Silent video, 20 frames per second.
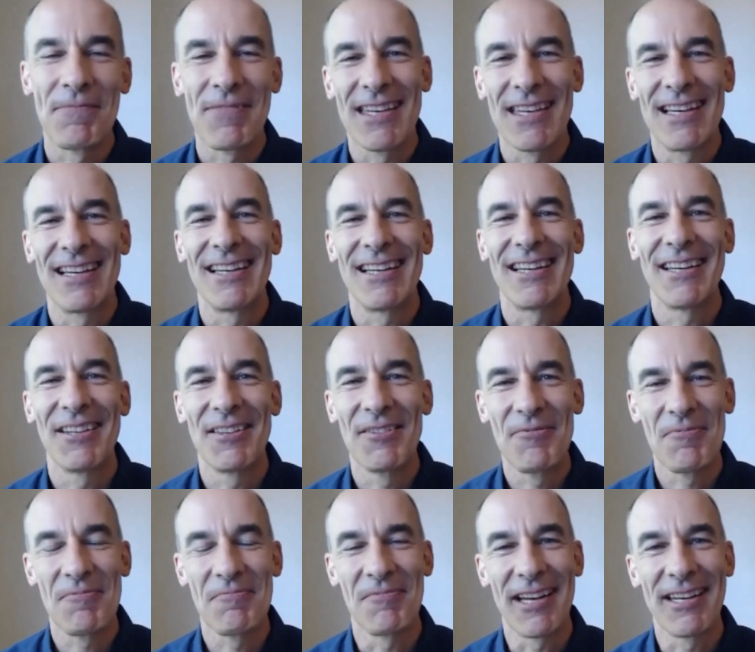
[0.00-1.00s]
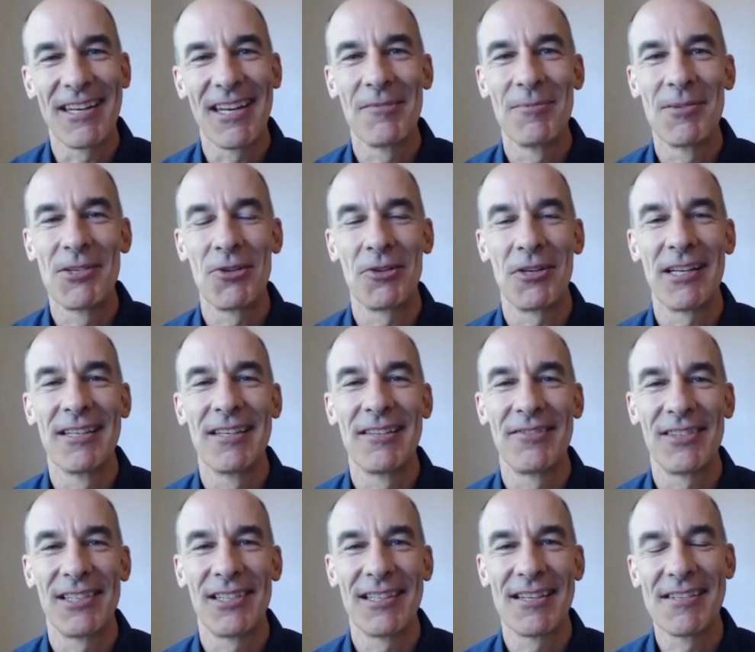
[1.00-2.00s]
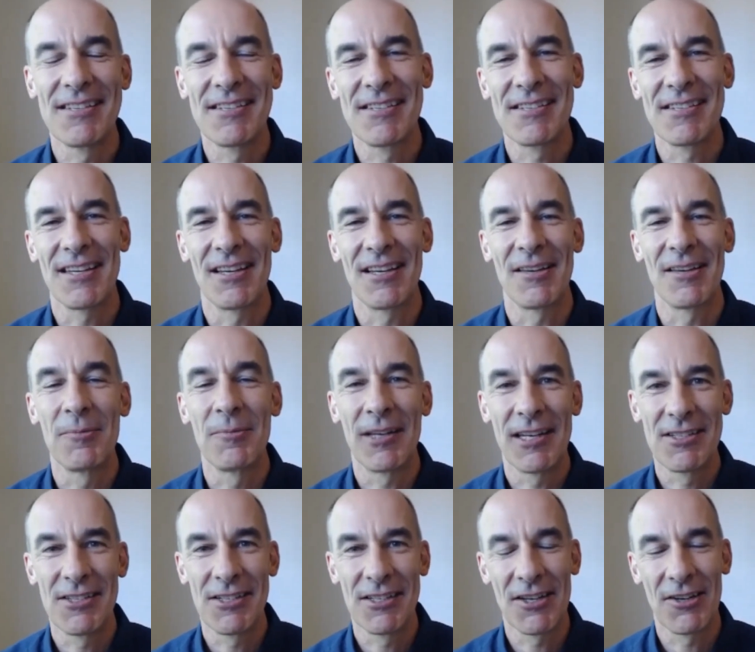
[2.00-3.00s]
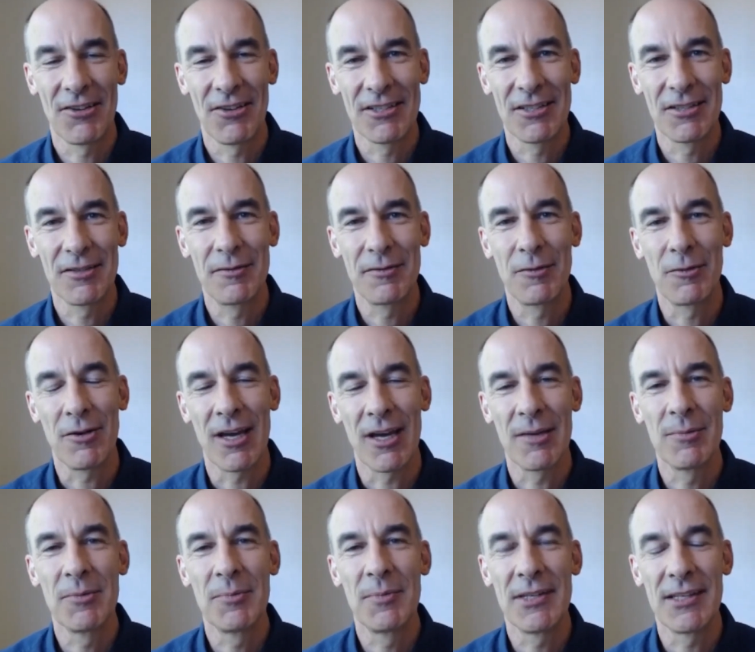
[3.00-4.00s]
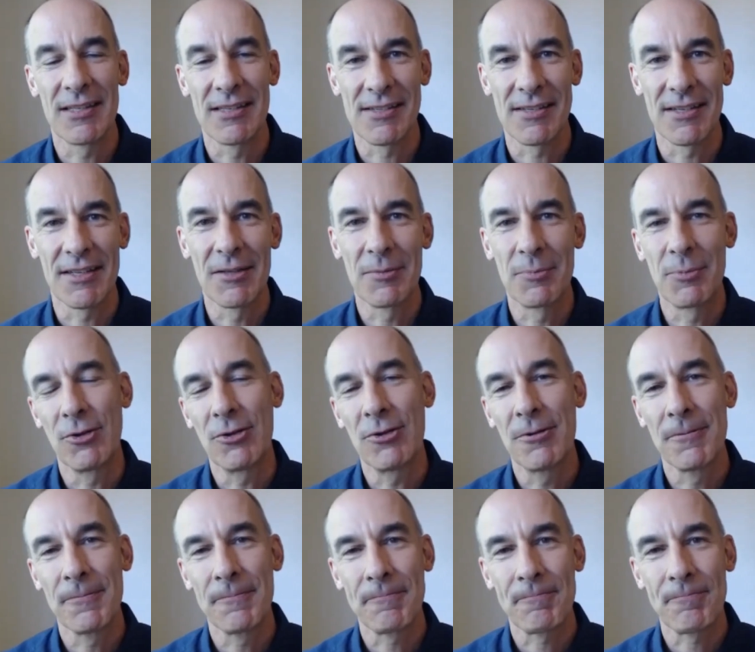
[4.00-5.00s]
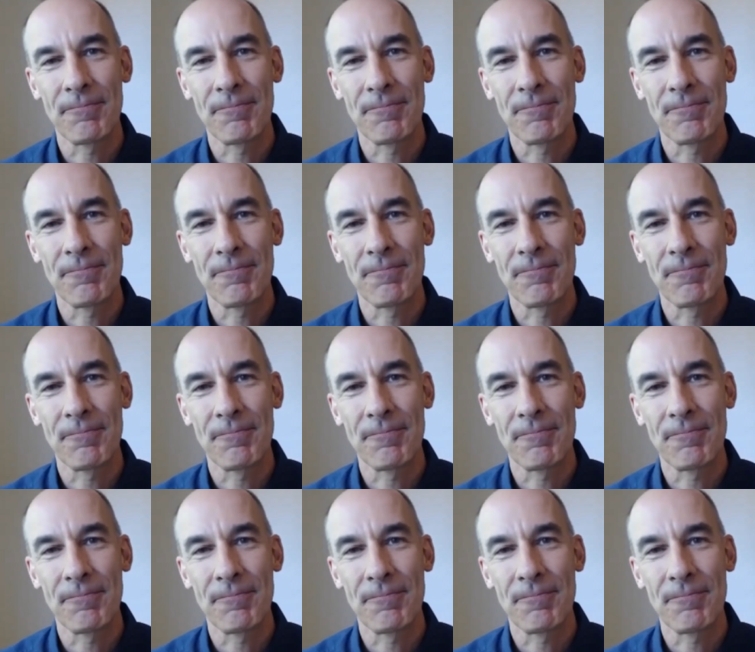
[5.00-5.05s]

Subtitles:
Hi, my name is Johan de Villiers. I'm the managing director for ABB in Singapore.